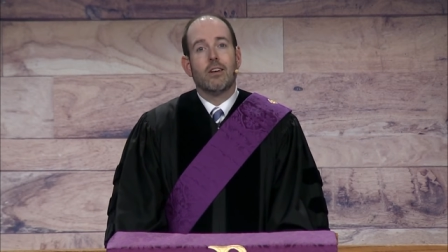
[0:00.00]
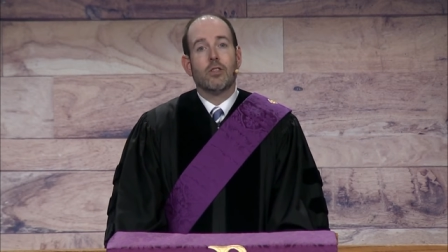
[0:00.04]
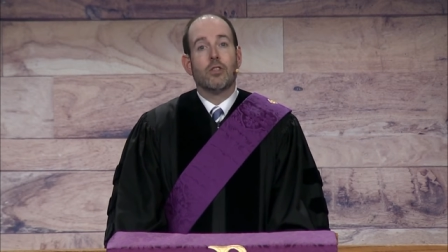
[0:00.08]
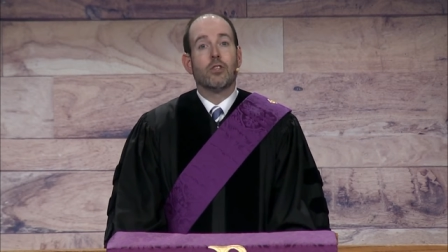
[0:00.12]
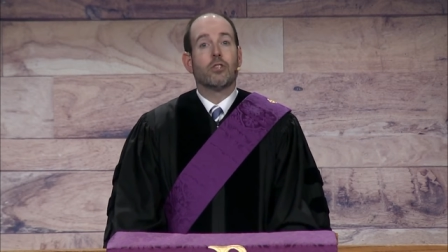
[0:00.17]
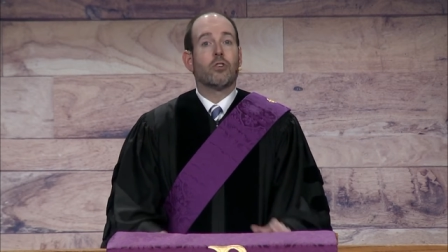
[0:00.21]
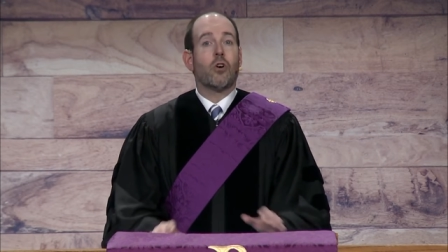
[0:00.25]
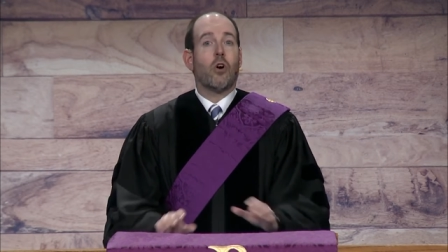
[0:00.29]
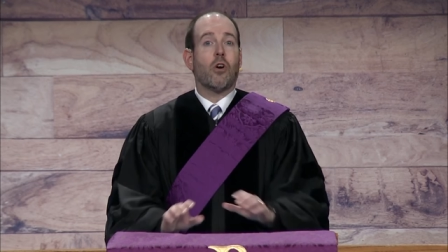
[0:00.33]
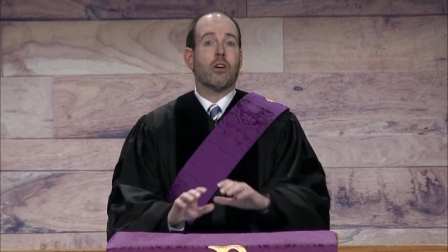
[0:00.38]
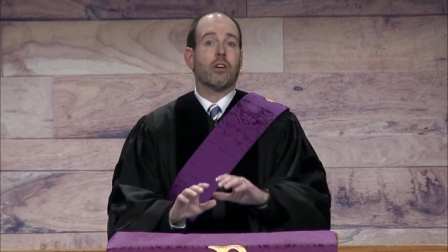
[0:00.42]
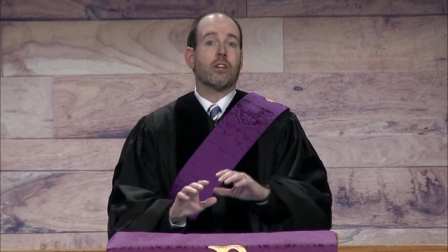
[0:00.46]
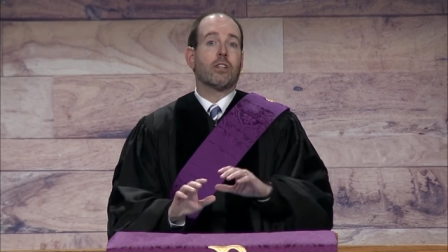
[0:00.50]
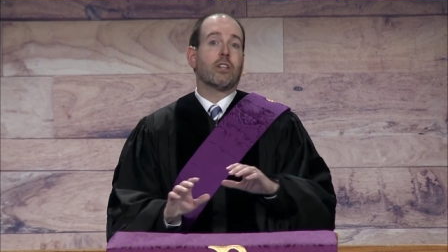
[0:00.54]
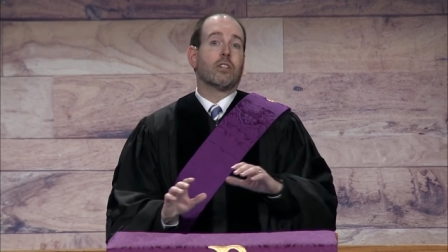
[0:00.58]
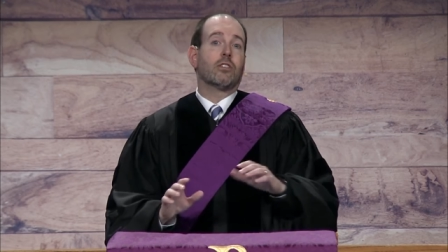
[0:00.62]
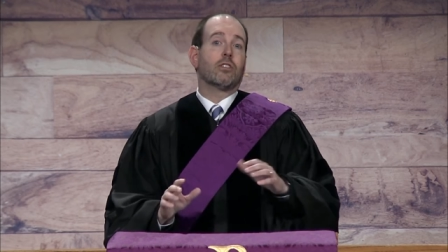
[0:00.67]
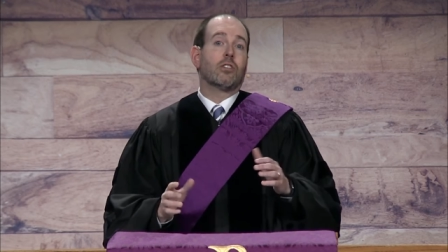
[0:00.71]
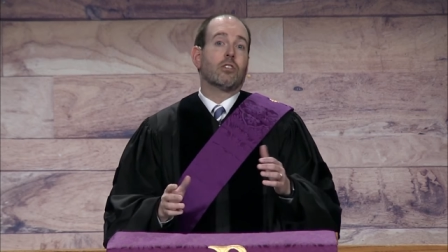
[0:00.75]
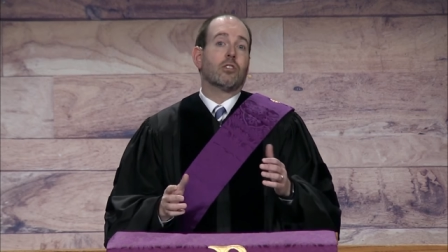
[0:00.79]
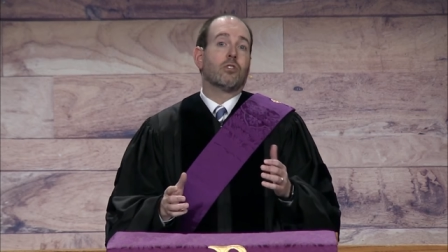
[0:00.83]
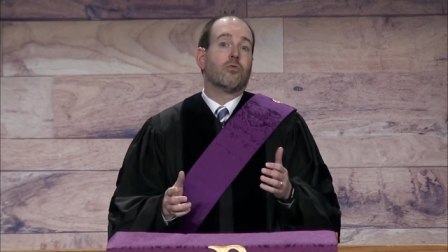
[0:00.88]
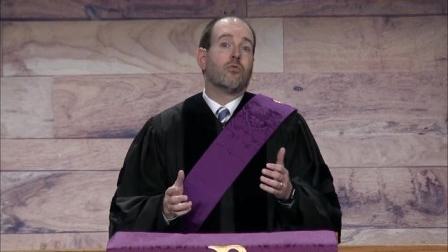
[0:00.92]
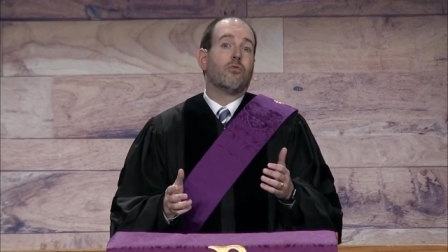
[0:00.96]
The
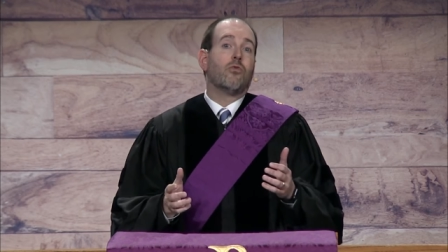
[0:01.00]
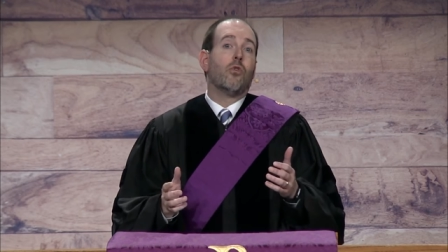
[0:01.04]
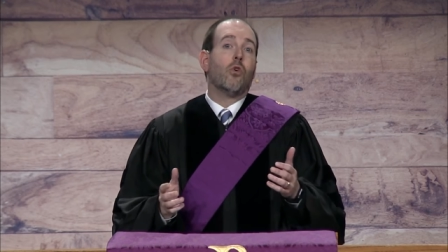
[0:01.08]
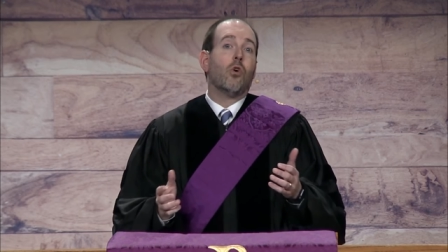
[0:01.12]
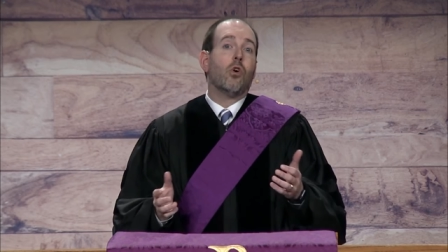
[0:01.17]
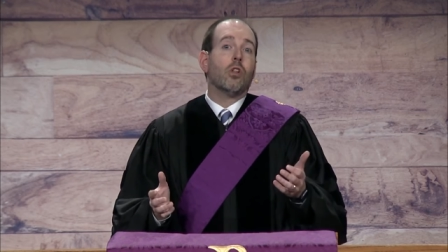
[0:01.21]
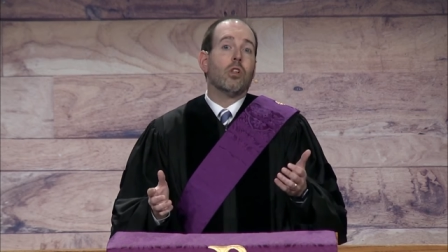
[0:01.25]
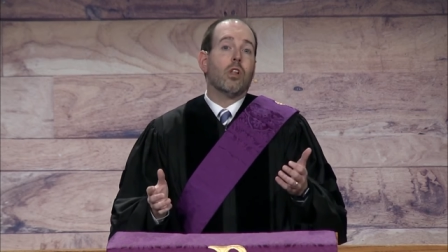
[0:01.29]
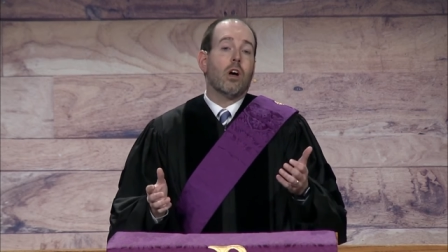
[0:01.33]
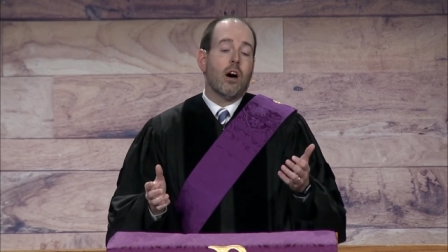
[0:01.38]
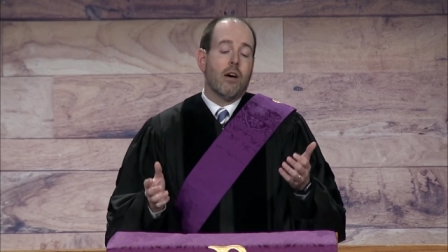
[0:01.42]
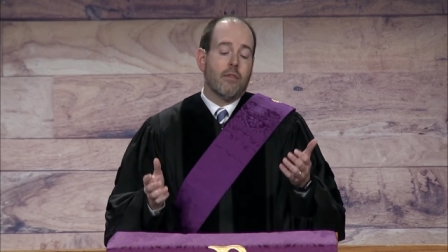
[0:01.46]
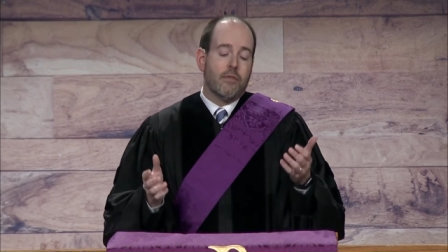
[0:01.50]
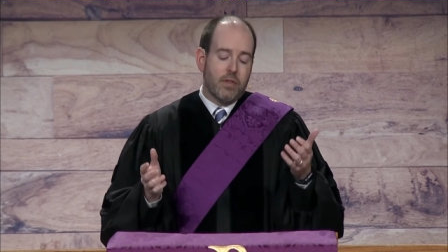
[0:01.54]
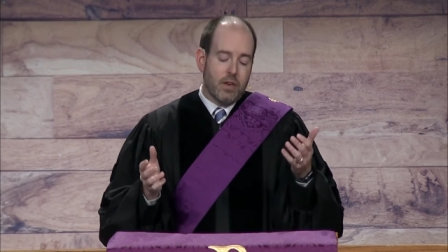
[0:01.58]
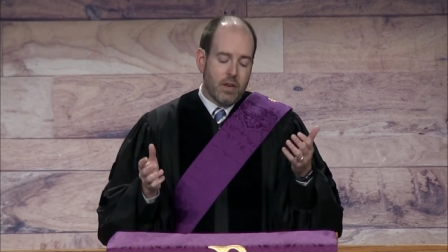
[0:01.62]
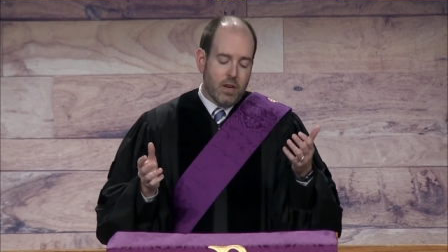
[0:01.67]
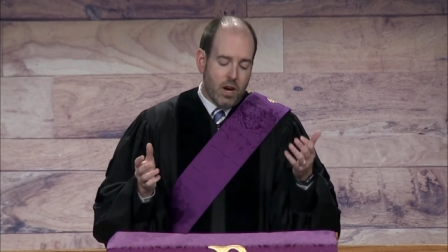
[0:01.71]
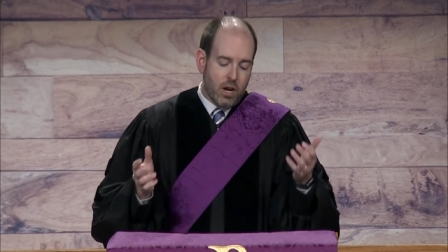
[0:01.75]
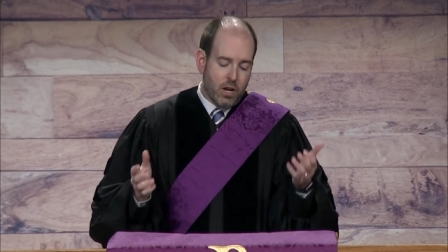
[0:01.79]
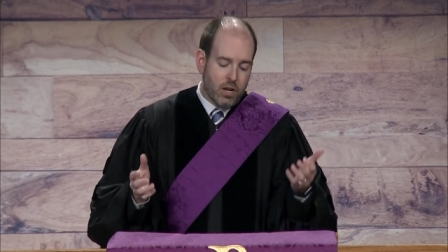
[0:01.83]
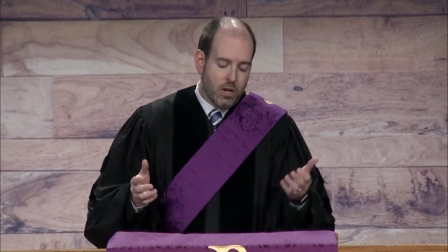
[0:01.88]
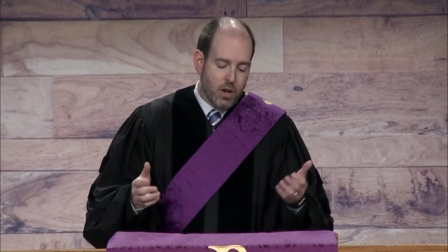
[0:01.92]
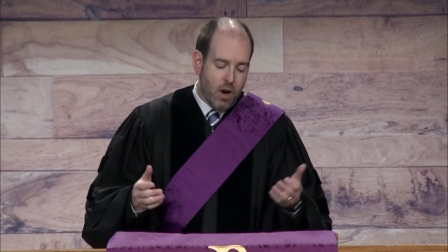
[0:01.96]
darkness is full of
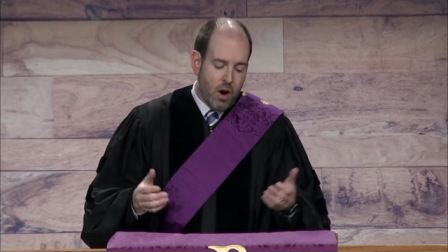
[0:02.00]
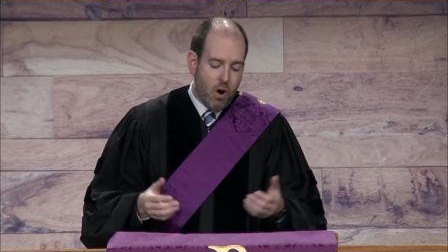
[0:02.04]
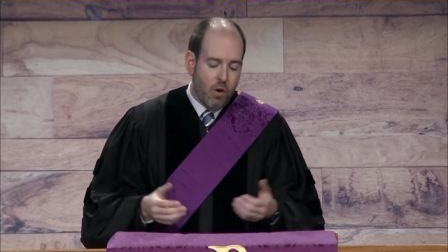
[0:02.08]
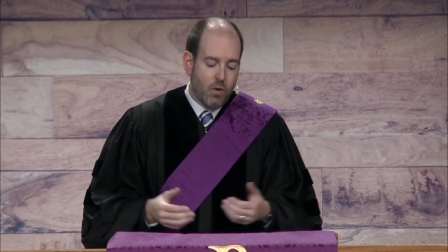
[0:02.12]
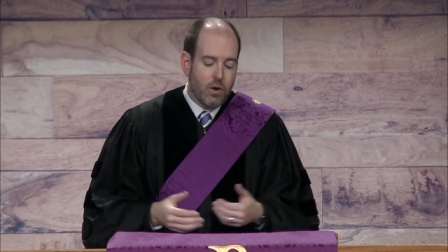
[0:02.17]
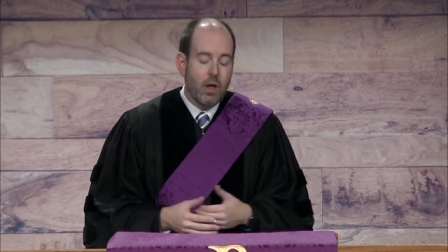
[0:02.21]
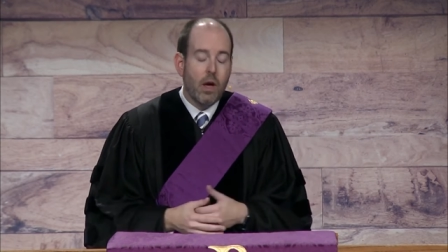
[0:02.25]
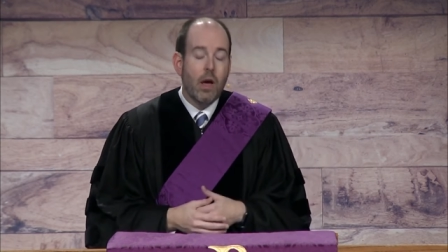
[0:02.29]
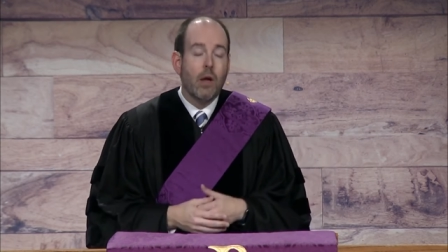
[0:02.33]
the unknown,